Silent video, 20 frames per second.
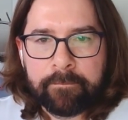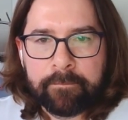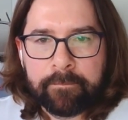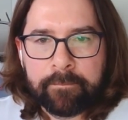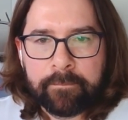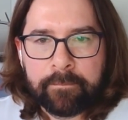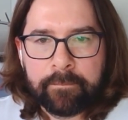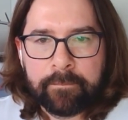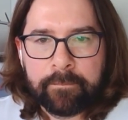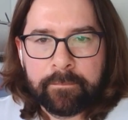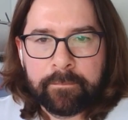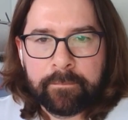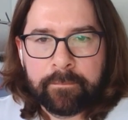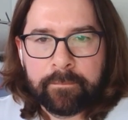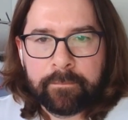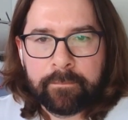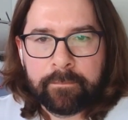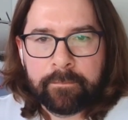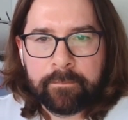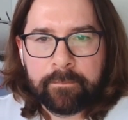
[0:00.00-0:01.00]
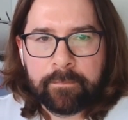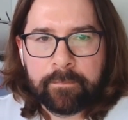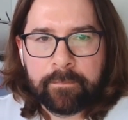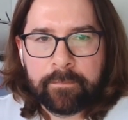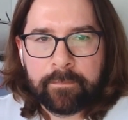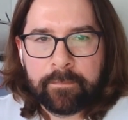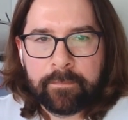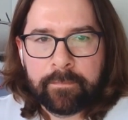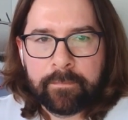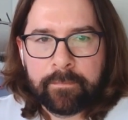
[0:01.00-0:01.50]

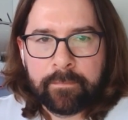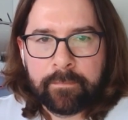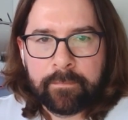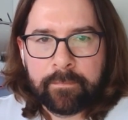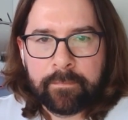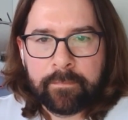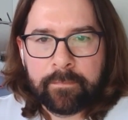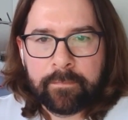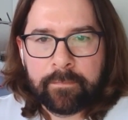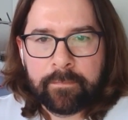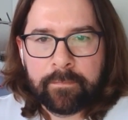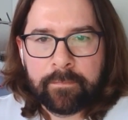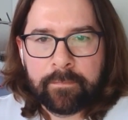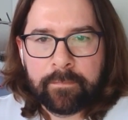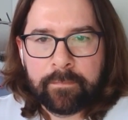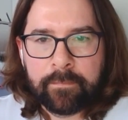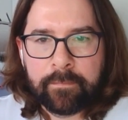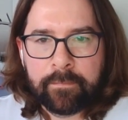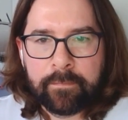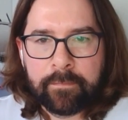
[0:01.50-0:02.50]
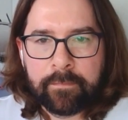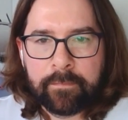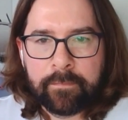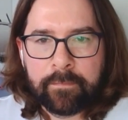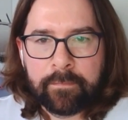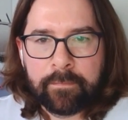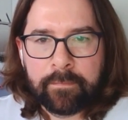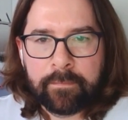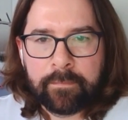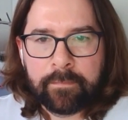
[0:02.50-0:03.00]

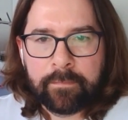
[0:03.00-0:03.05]
This person isn't speaking.